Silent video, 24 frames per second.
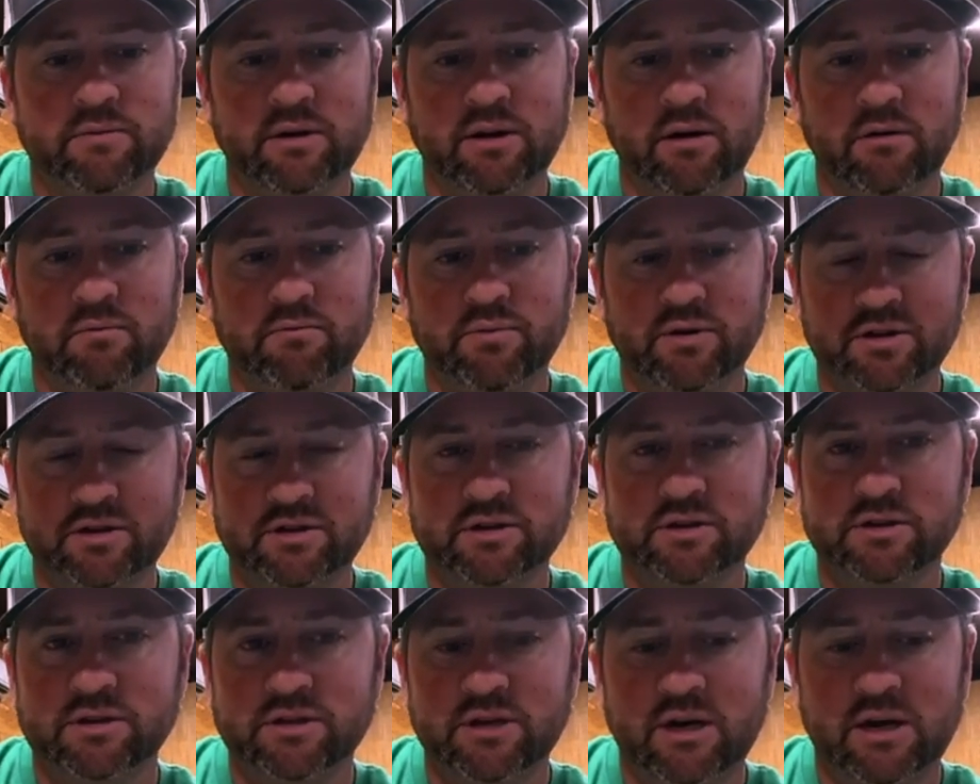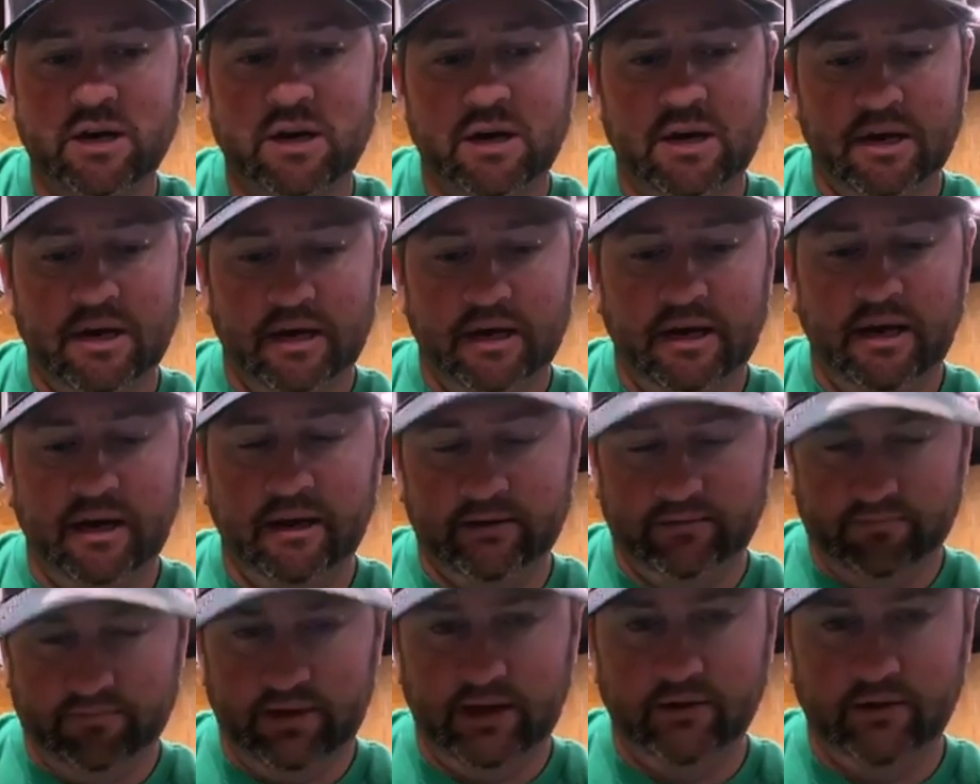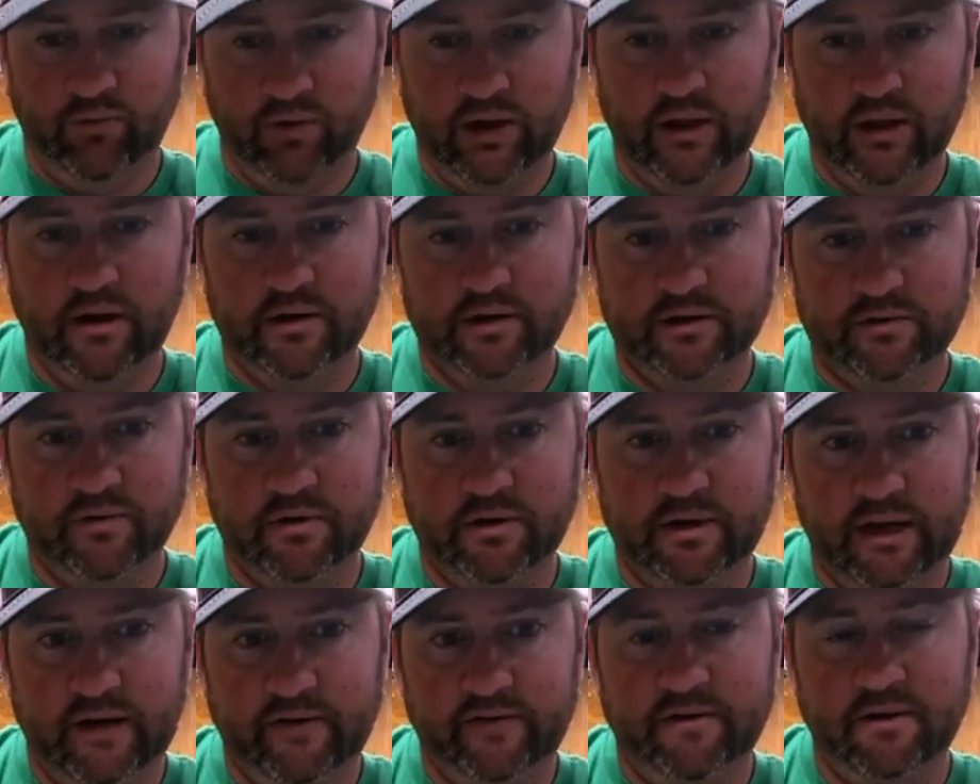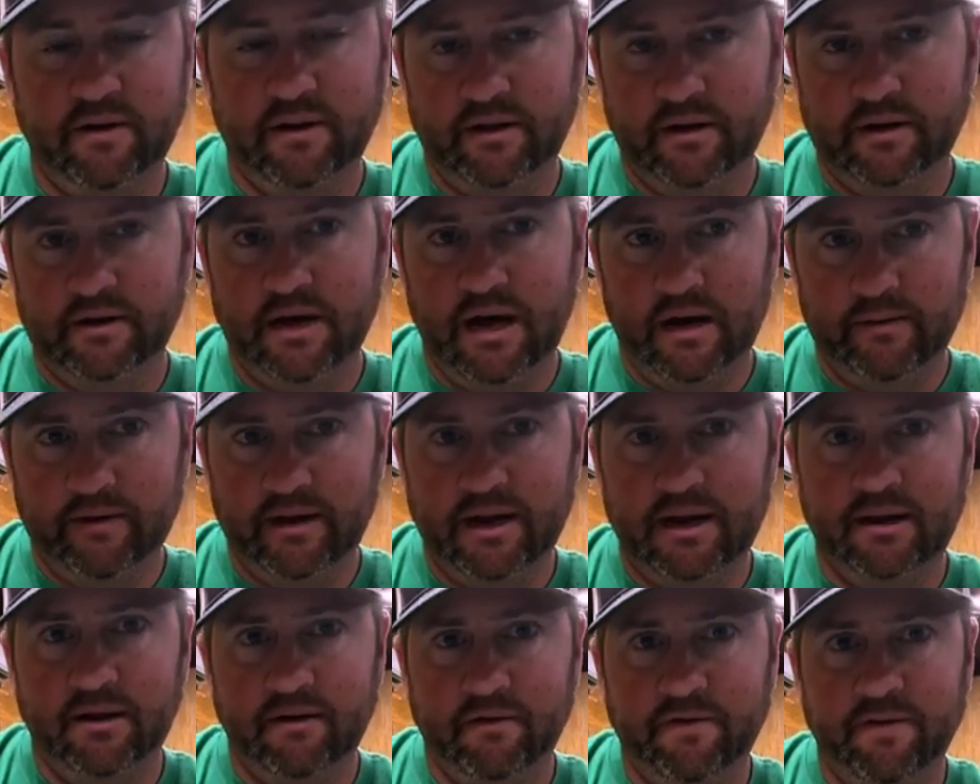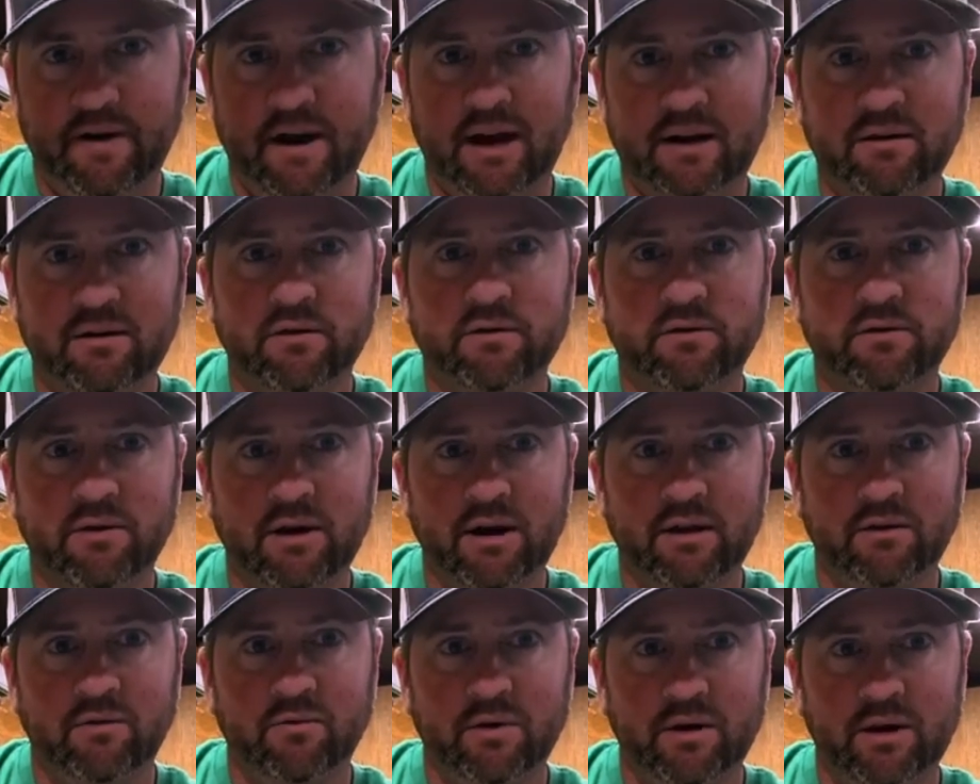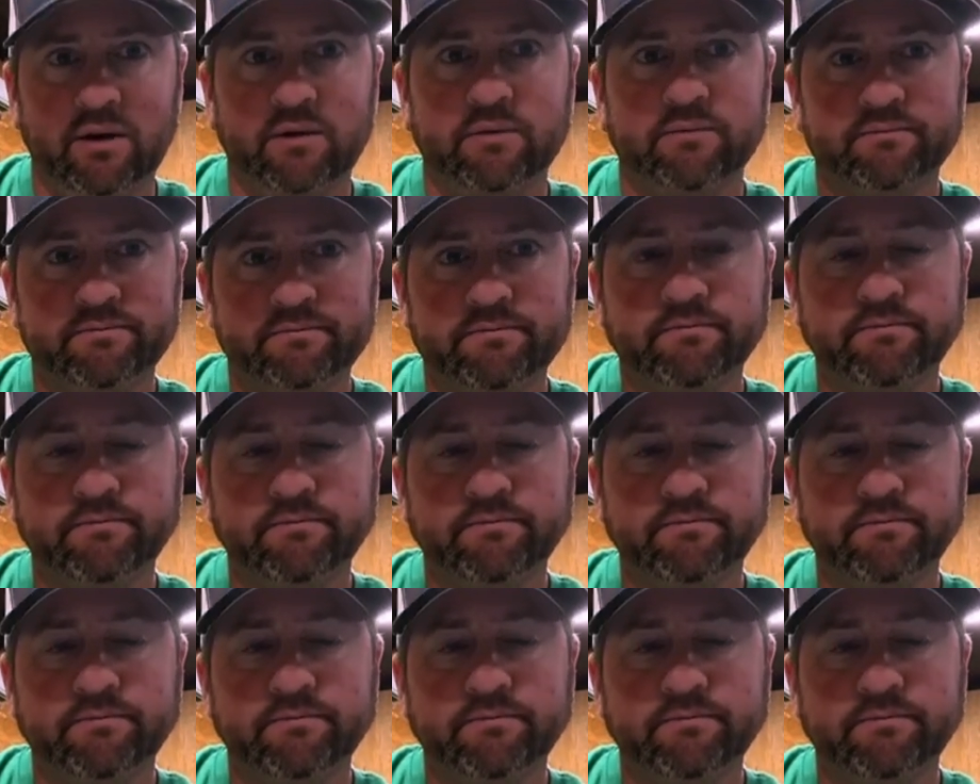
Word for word: You know, bushes and, and willows were definitely the dominating factor throughout the week.